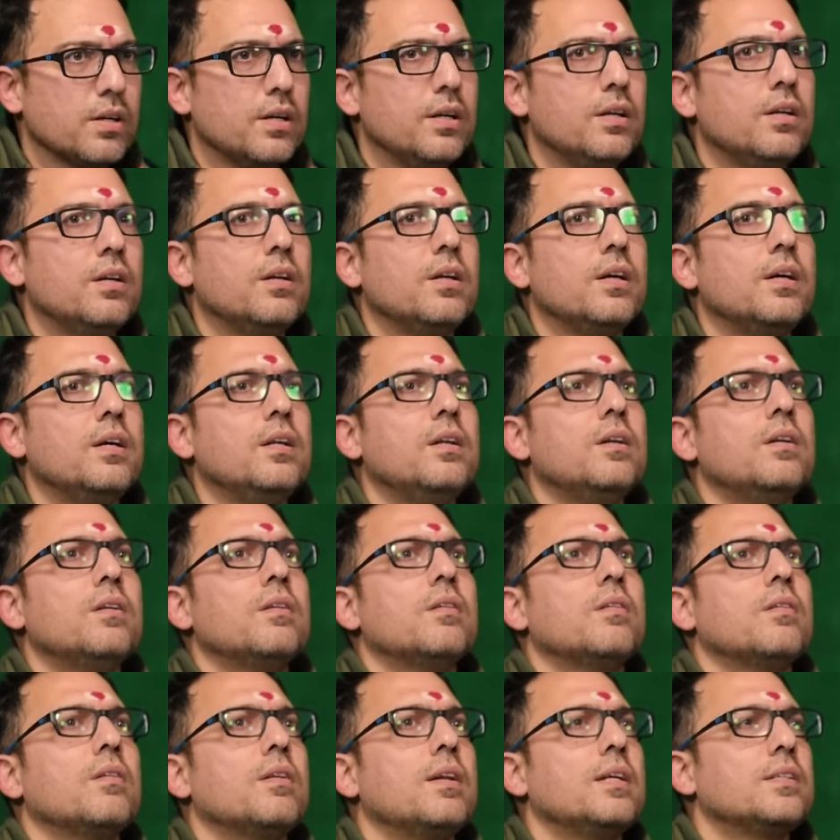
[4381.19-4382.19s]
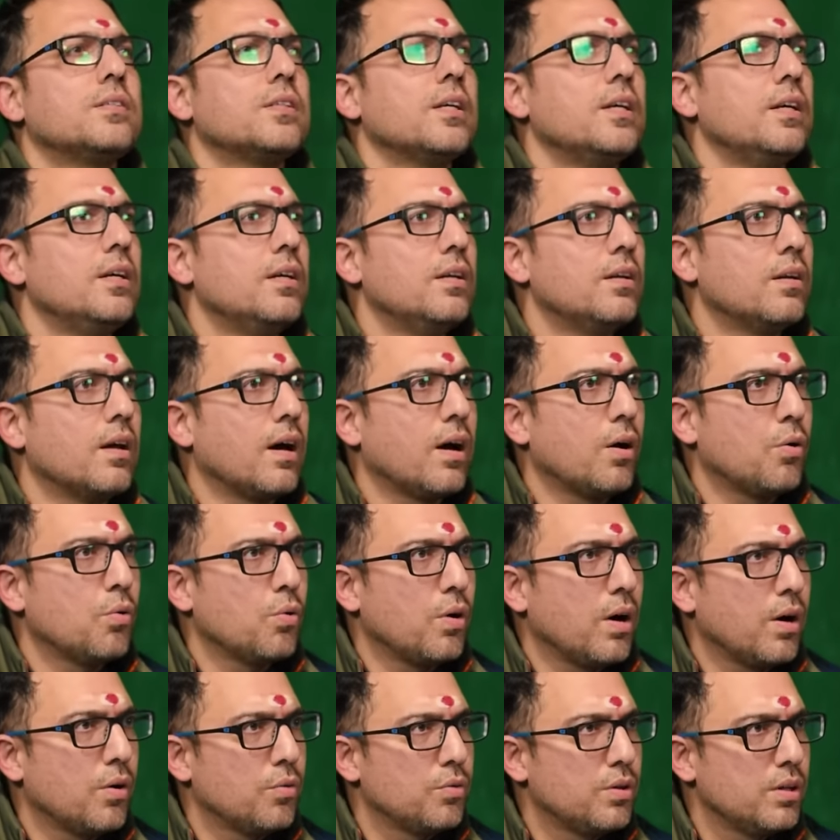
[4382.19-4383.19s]
in let's say, in
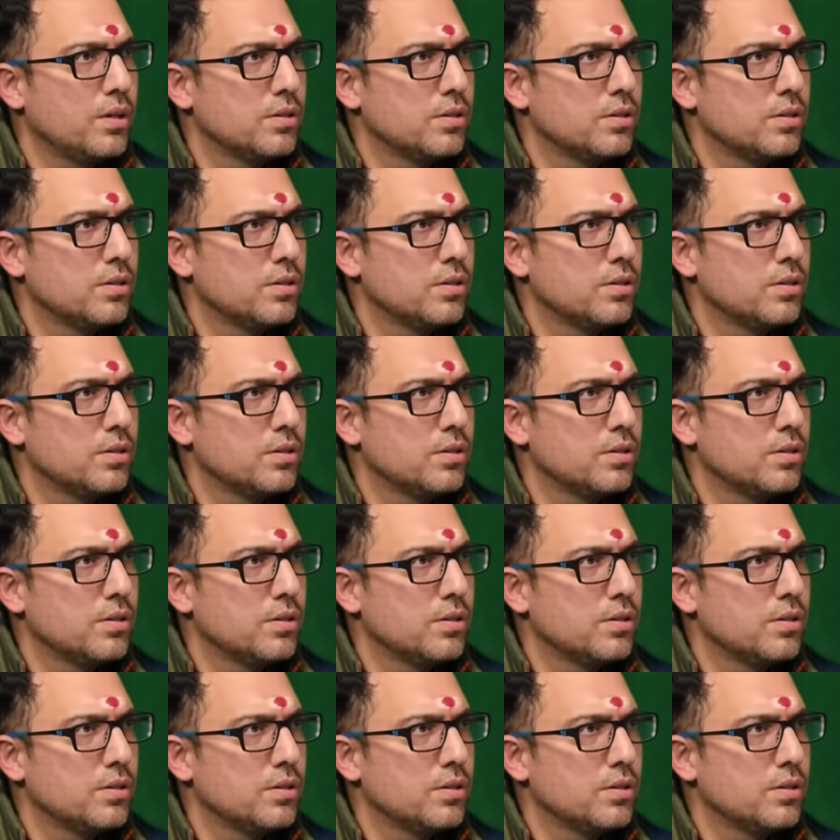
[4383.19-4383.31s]
how